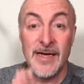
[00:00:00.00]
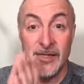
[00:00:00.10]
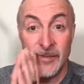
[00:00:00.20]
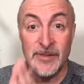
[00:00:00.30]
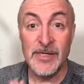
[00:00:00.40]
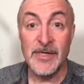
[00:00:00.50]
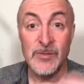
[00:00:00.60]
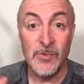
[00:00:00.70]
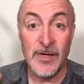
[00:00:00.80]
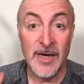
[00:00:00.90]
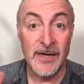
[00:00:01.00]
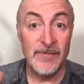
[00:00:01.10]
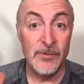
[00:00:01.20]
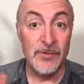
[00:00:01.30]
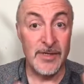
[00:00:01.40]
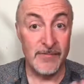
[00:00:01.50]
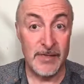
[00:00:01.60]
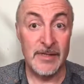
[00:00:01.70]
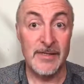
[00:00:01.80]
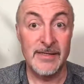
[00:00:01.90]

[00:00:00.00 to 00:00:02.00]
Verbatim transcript: And topic today is What Have You Given?